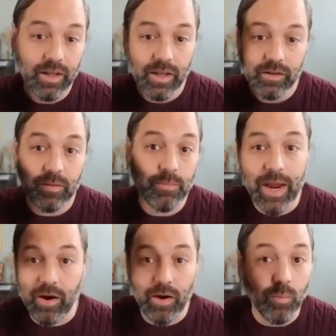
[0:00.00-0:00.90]
the
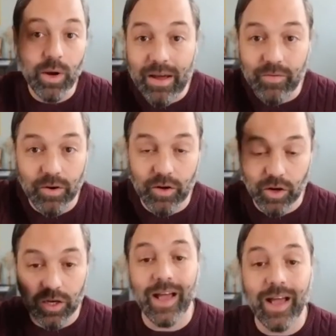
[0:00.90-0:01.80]
mayor or whatever. You're
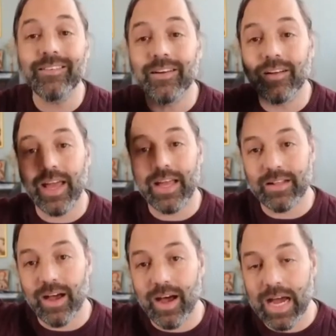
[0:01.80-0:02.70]
going to escalate
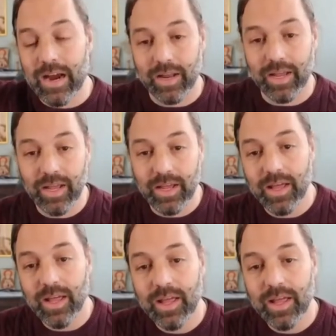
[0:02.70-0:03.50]
the hierarchy